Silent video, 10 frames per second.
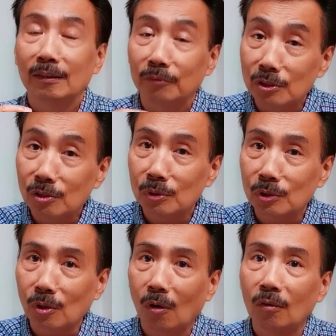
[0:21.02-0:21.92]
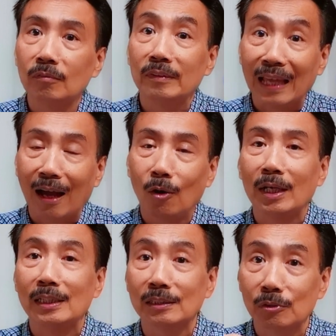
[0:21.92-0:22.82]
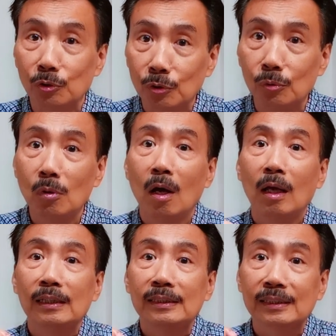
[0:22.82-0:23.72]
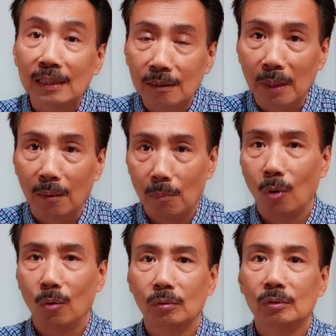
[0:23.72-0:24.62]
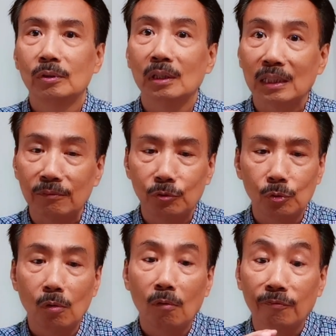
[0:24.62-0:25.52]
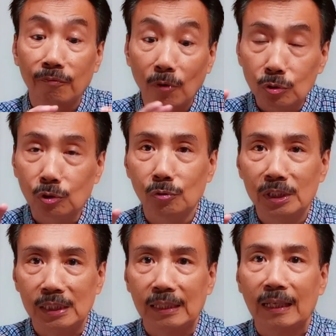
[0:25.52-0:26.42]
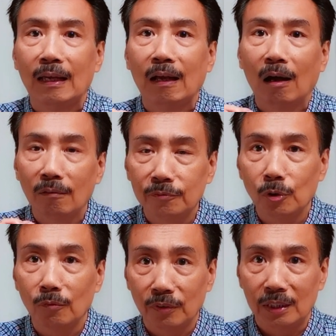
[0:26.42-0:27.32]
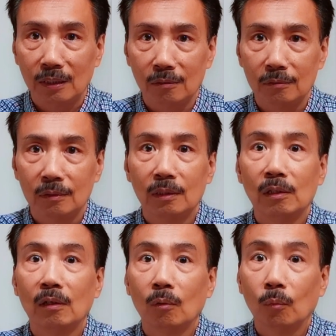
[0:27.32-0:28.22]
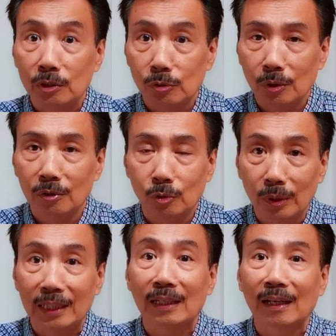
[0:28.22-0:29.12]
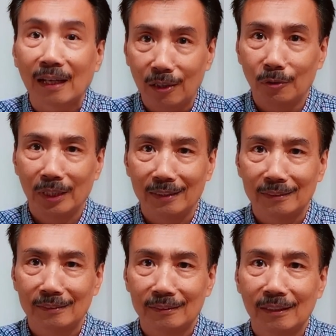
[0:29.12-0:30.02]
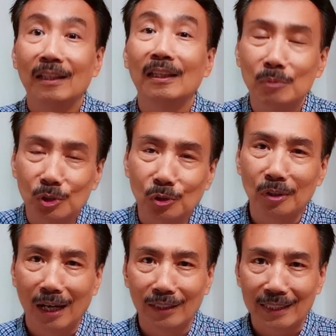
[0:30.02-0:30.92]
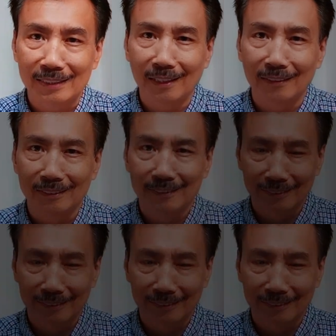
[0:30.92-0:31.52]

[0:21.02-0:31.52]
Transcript: DaVinci Resolve now has a new cinema mode to give you full screen of your video when you are doing coloring let me show you how that's done.